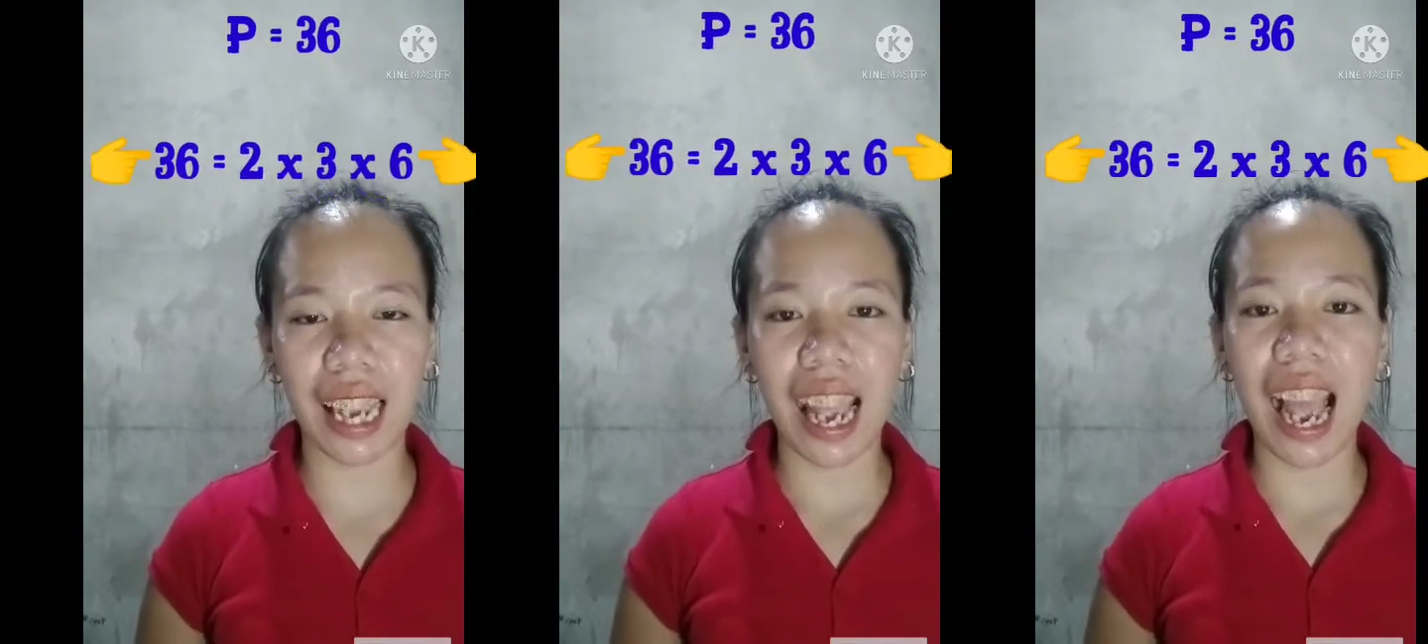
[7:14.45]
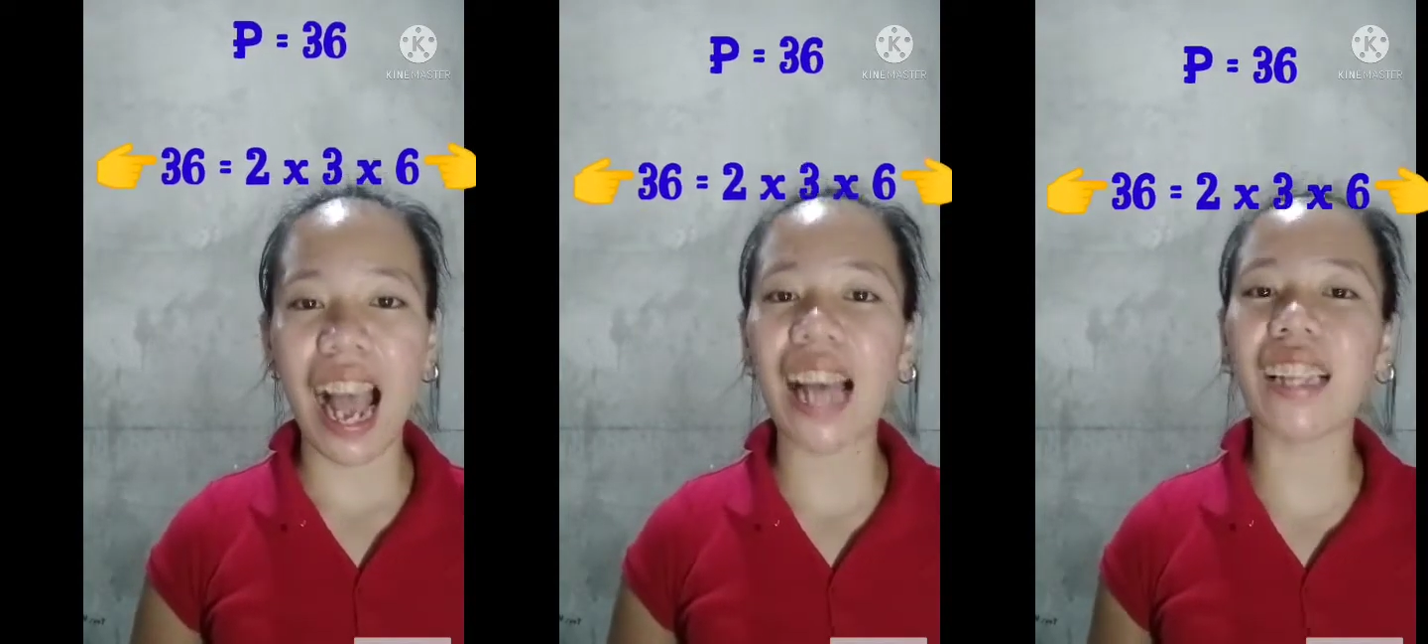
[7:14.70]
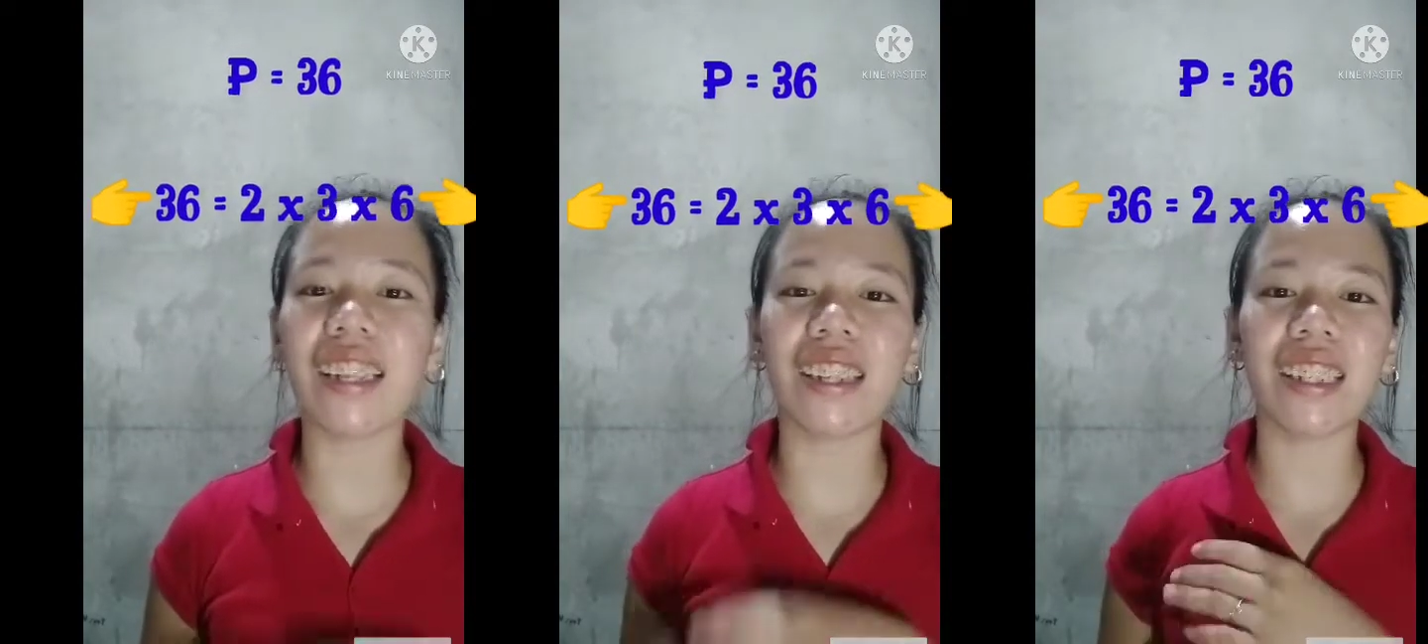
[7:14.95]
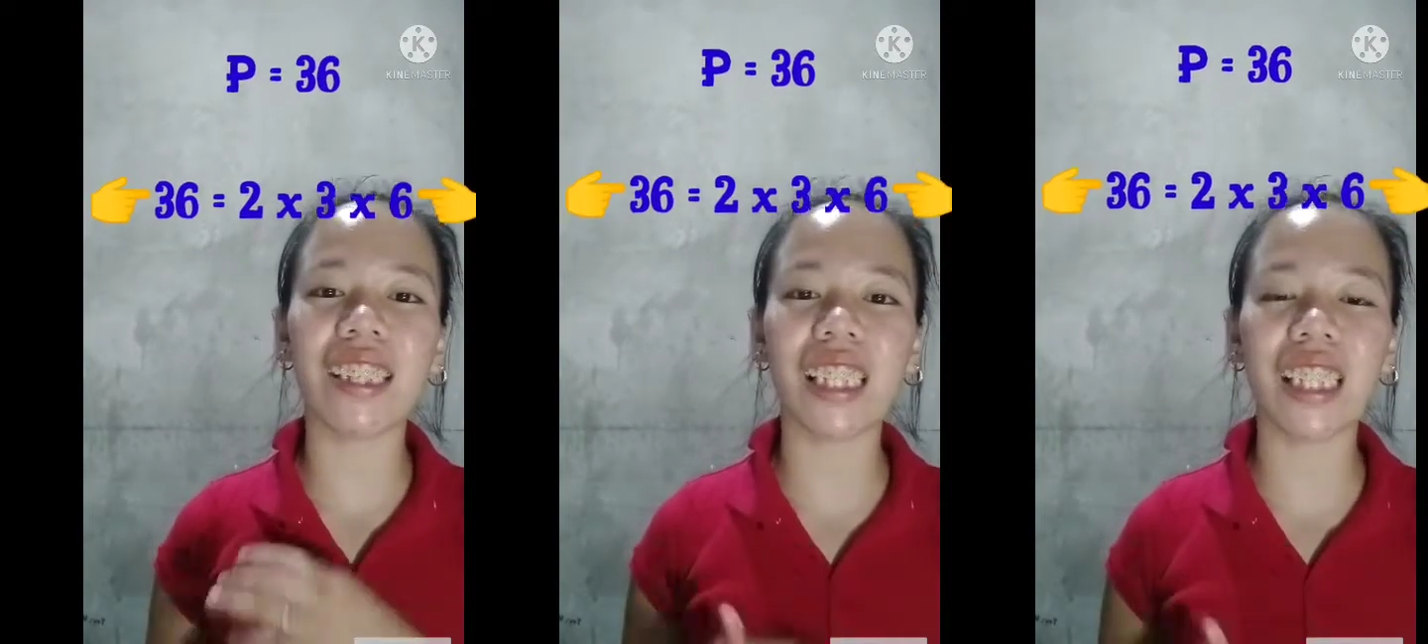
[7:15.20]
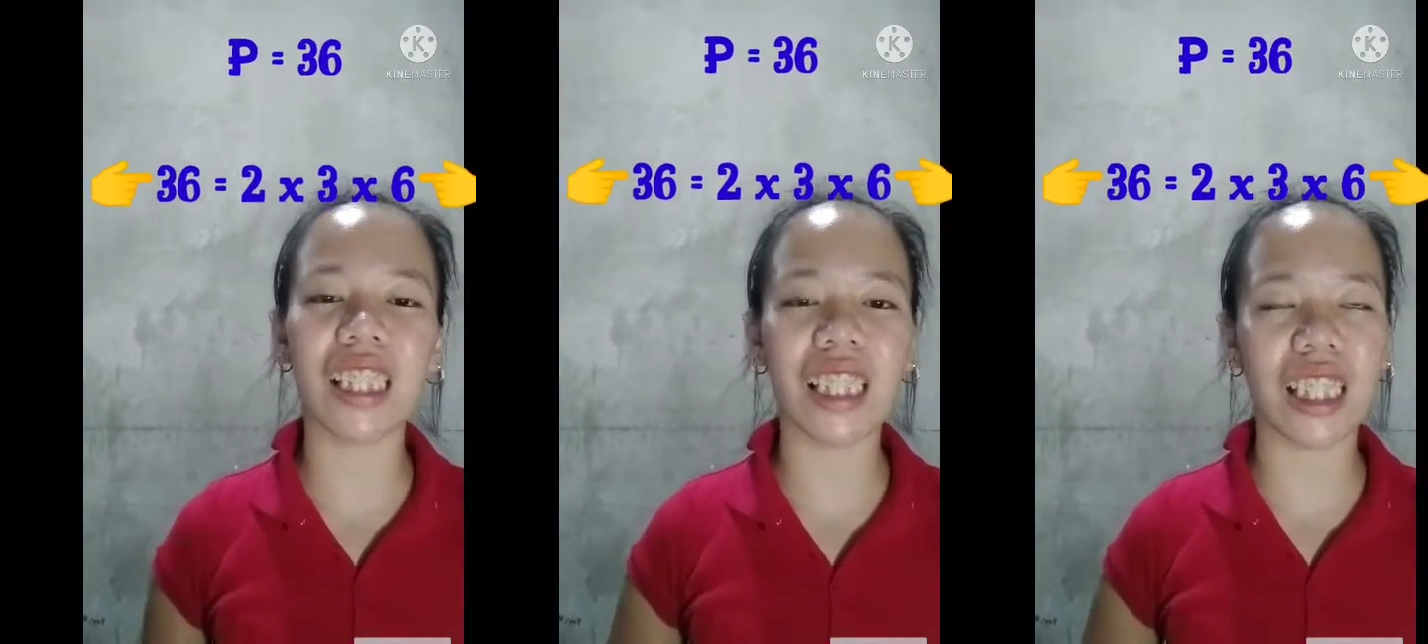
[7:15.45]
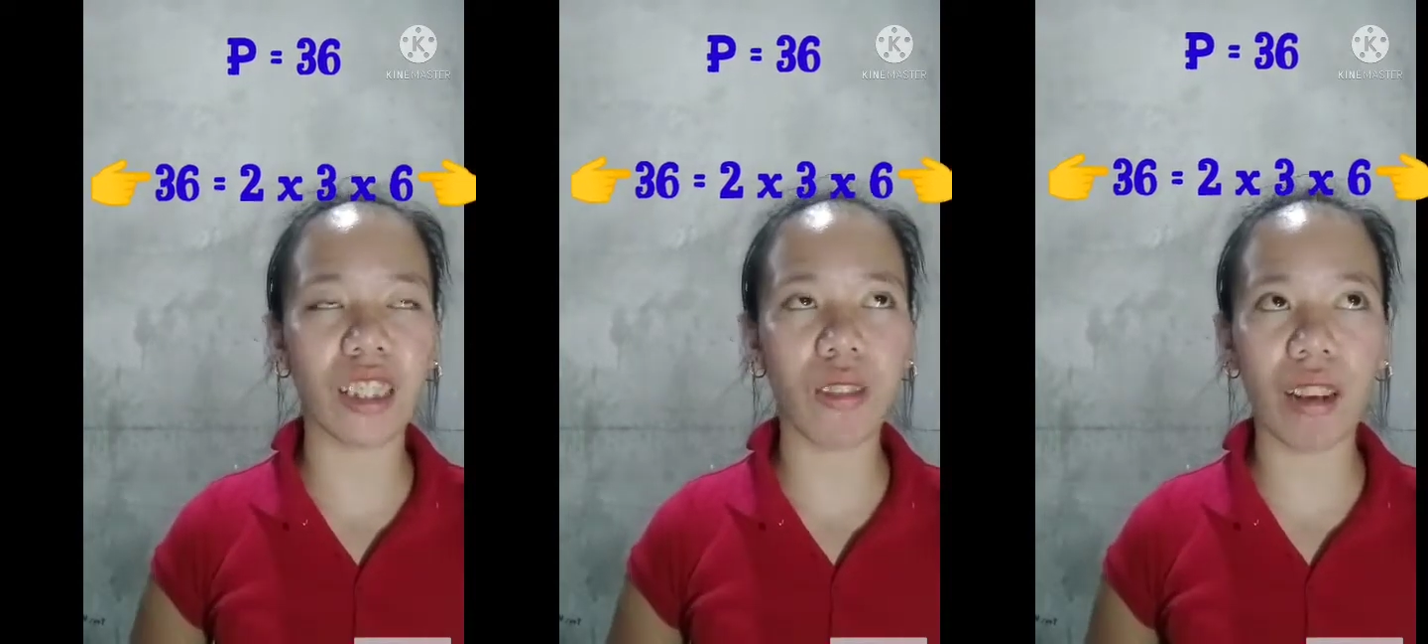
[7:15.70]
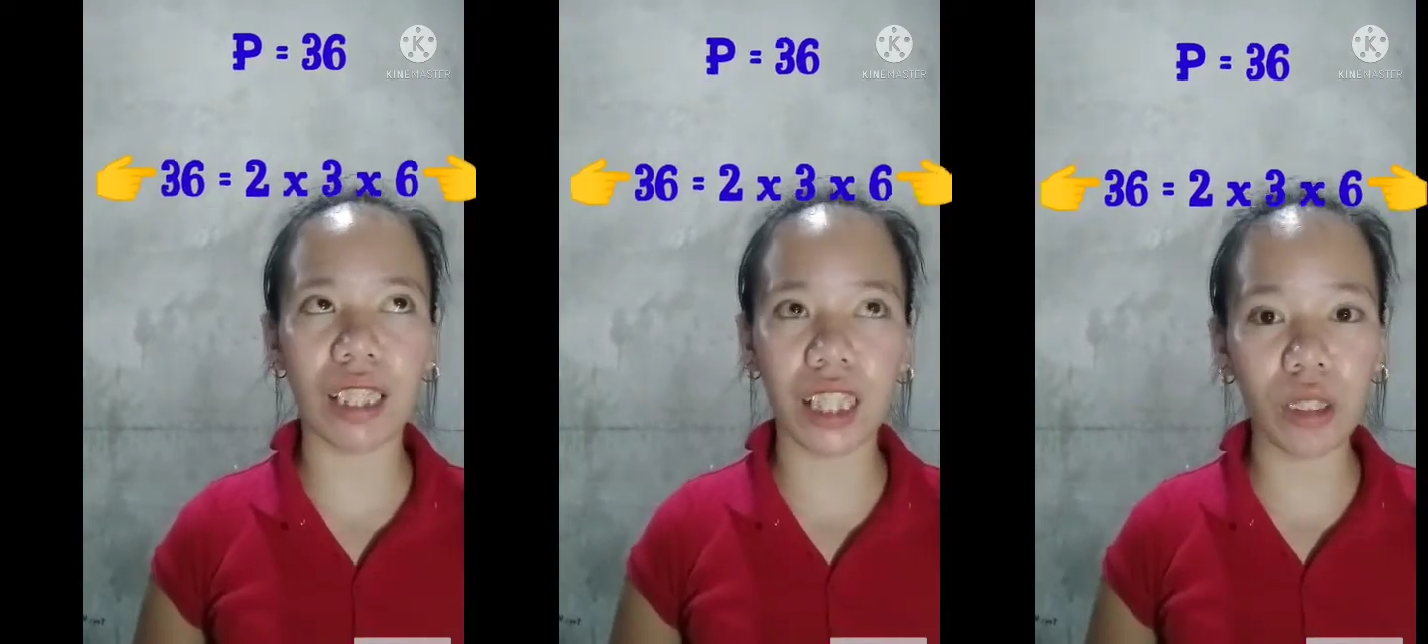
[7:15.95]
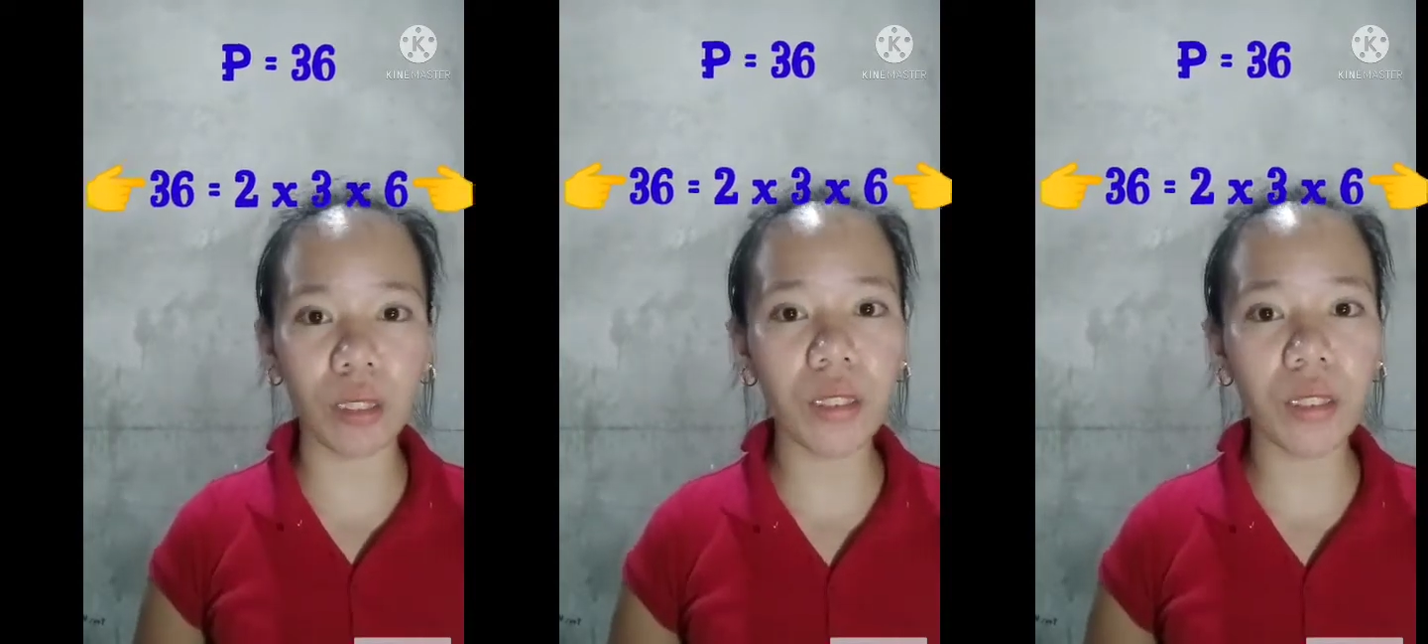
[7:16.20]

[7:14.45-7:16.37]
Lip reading: and 36 is equals to